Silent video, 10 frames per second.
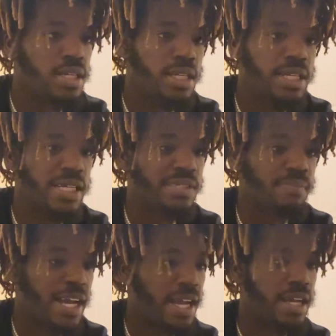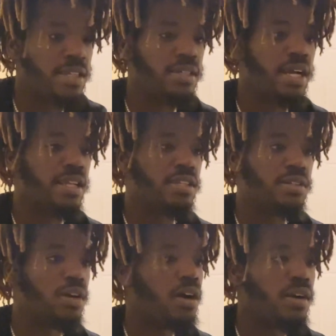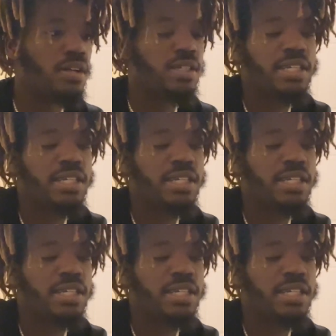he gets mad at the guard.